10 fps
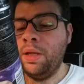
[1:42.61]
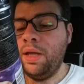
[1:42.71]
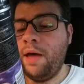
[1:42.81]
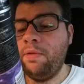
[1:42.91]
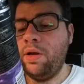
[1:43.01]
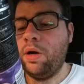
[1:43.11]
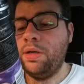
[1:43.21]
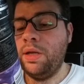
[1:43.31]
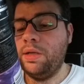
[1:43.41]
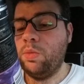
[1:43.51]
Caffeine
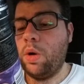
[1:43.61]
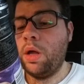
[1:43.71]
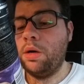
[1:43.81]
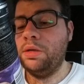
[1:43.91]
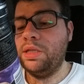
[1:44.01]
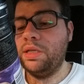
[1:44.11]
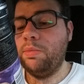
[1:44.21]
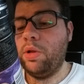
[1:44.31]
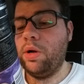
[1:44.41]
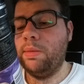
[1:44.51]
content is 160
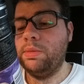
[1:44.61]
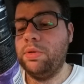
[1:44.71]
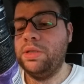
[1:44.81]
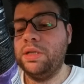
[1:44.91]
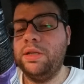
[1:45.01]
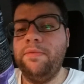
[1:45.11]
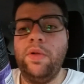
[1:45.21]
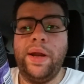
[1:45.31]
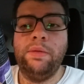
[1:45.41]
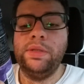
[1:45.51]
milligrams per 16
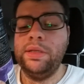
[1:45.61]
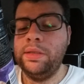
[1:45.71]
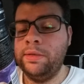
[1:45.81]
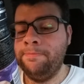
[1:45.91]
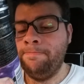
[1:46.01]
fluid ounces.